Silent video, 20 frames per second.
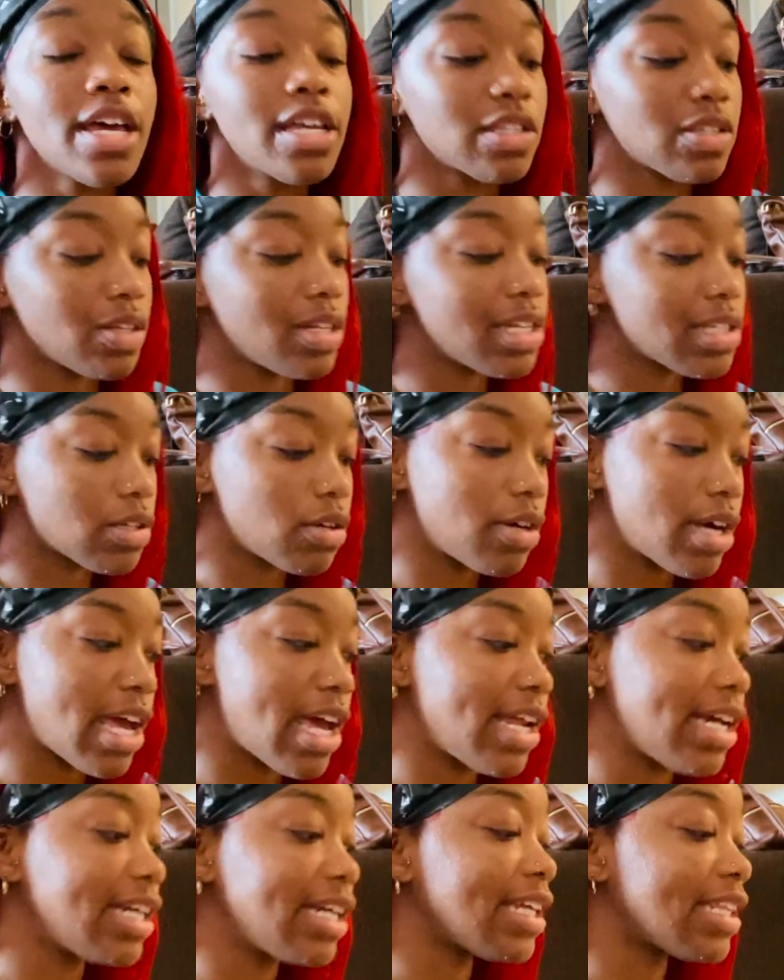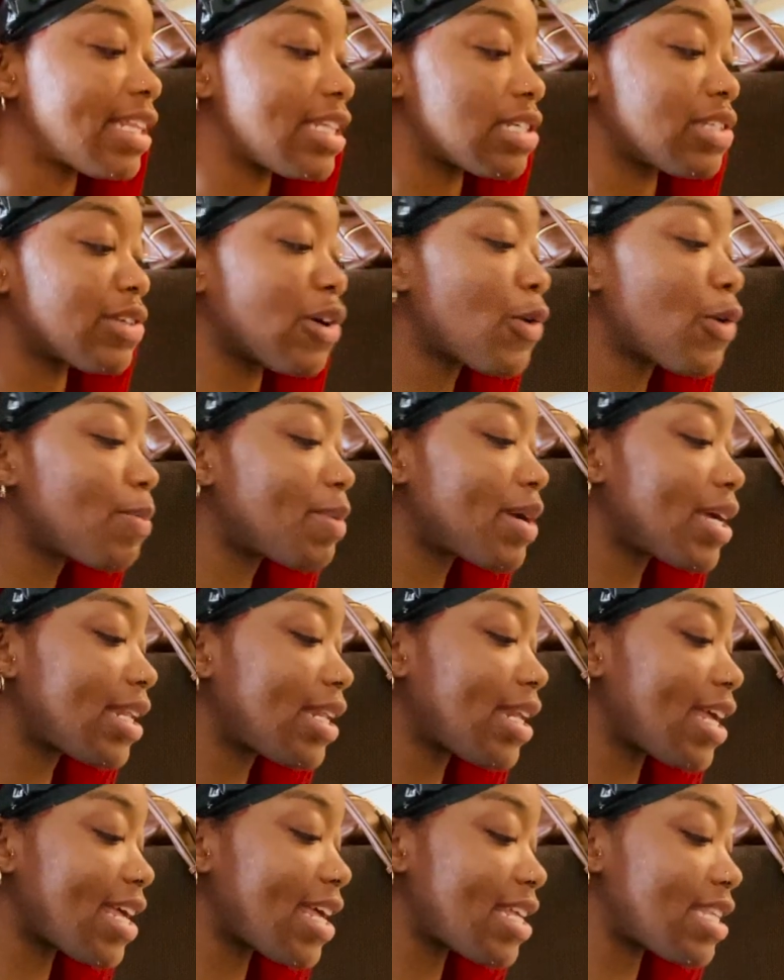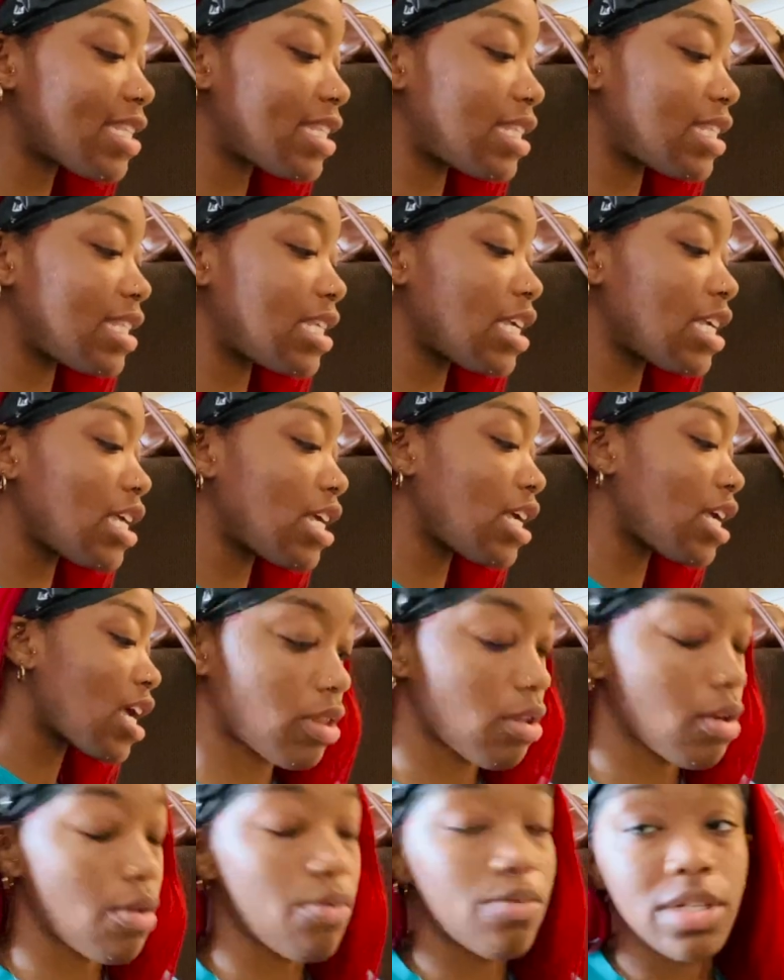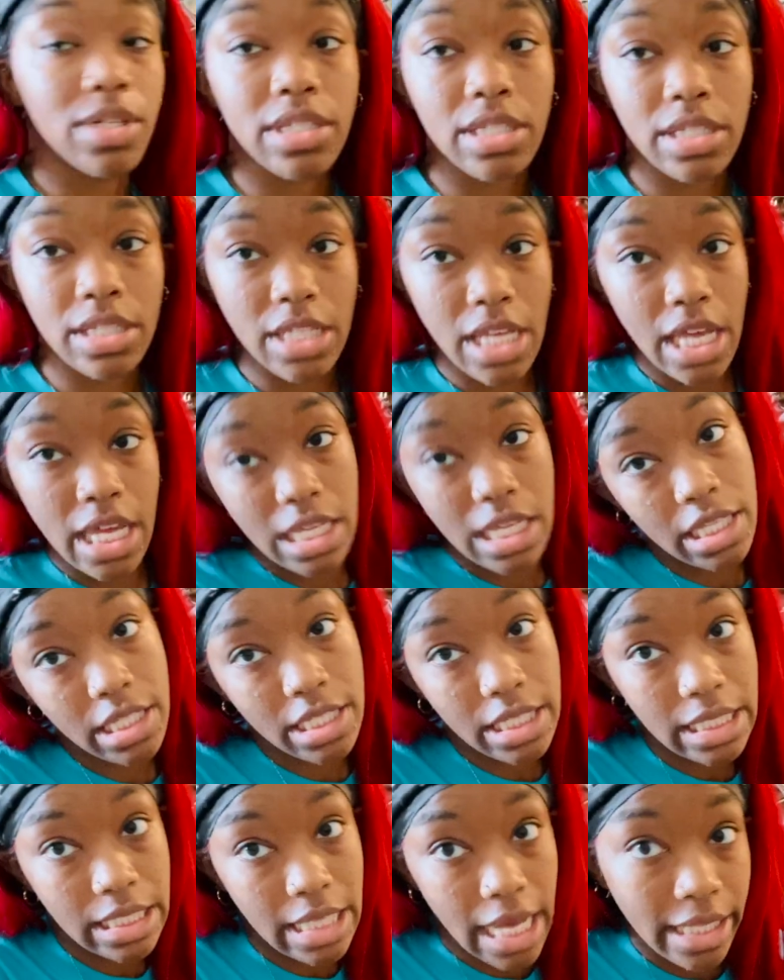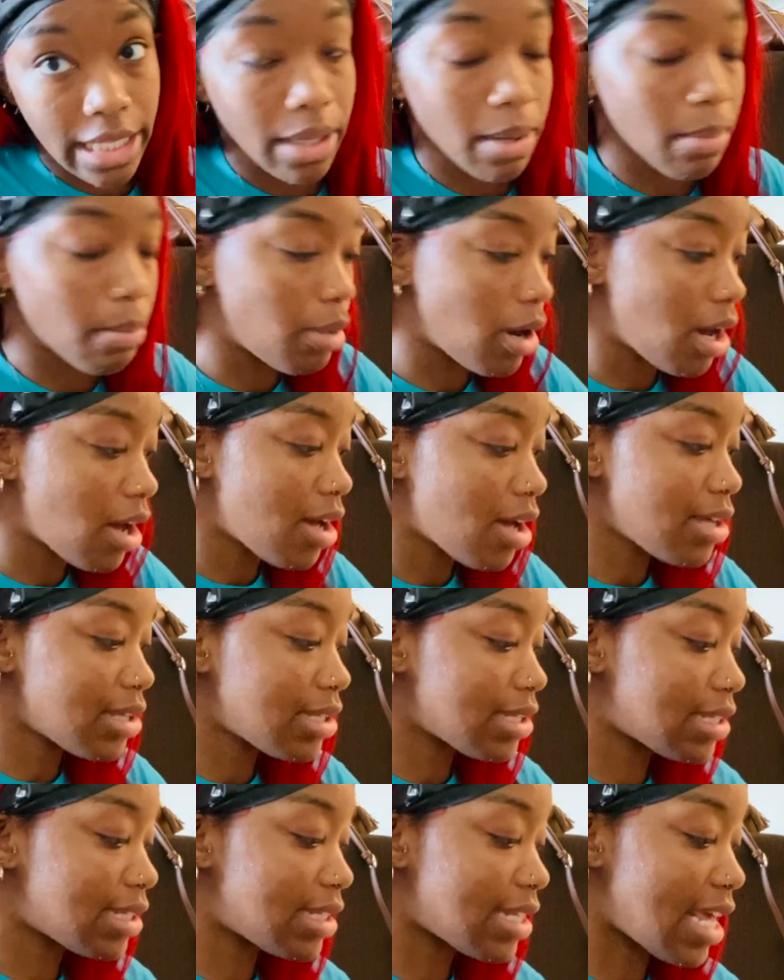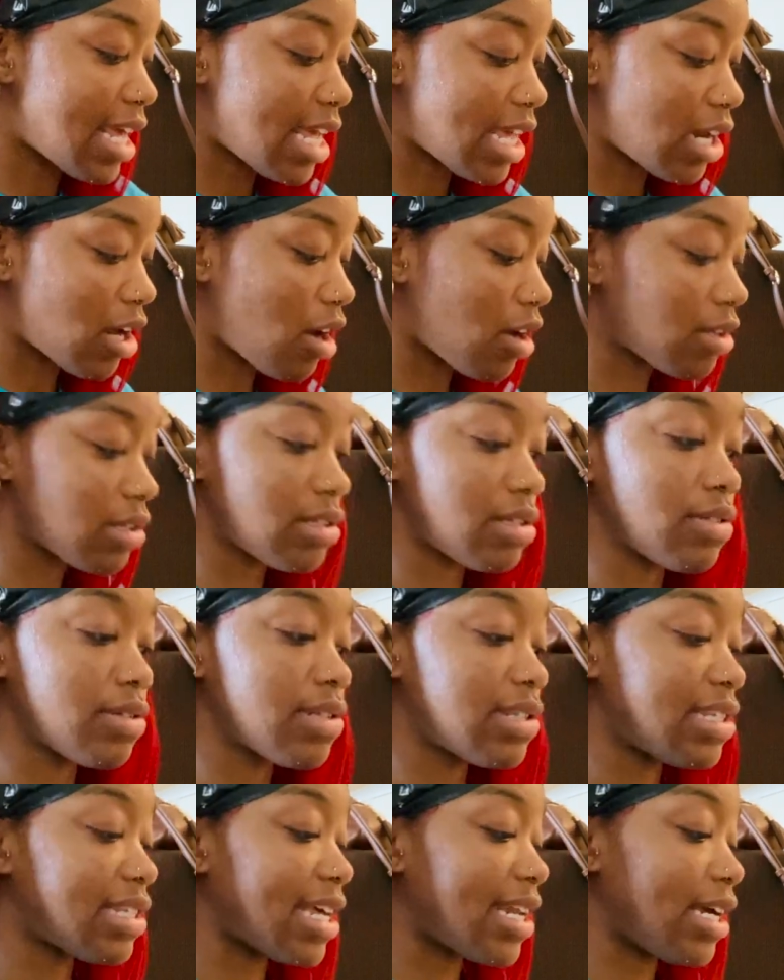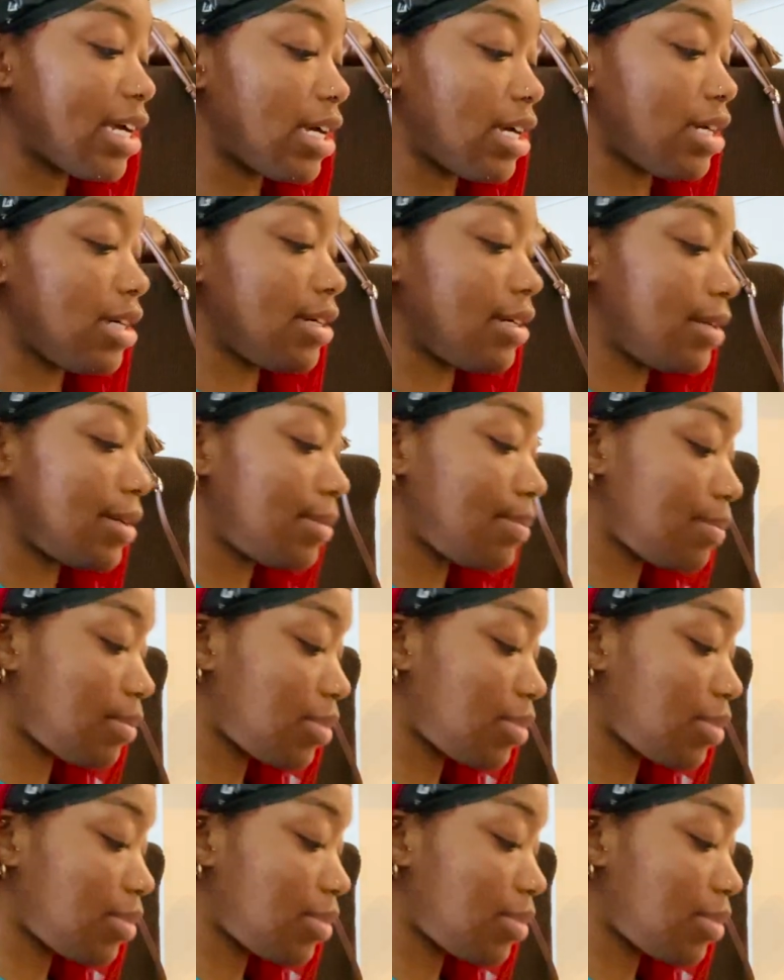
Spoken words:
So let's go ahead and get this open and see what's inside the box and also set it up.